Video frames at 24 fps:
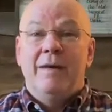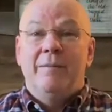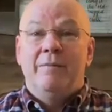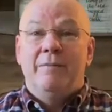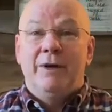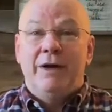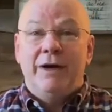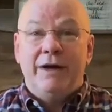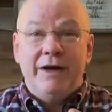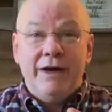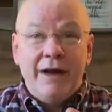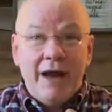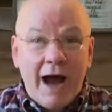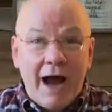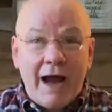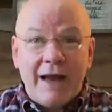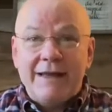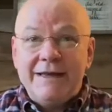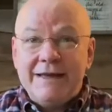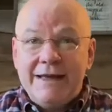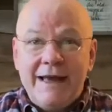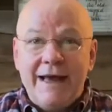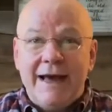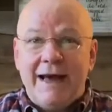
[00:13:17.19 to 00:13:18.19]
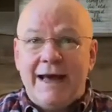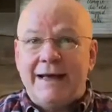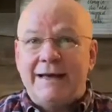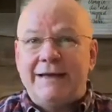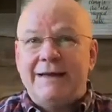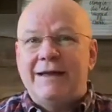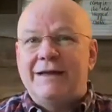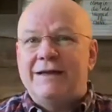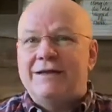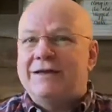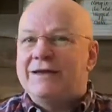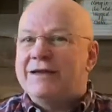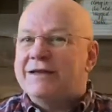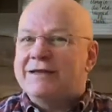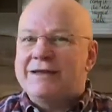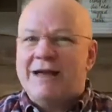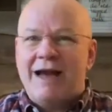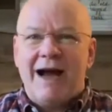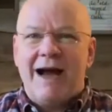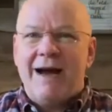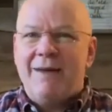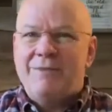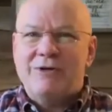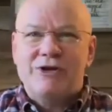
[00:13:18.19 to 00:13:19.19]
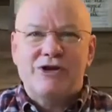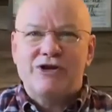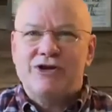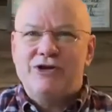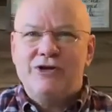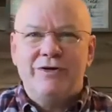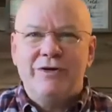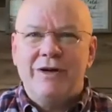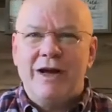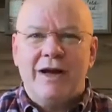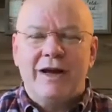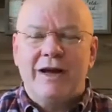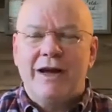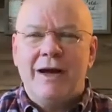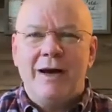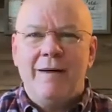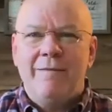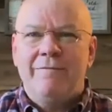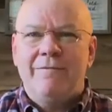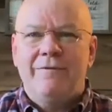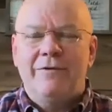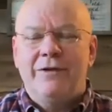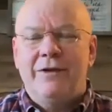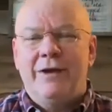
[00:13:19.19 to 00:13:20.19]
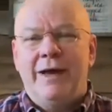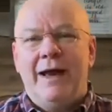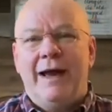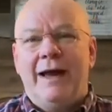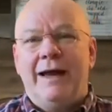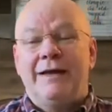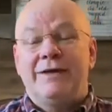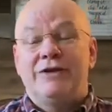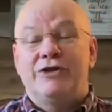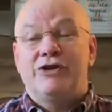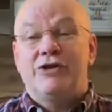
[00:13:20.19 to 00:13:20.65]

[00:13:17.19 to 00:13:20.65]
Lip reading: But not yet. The time has still not come for that.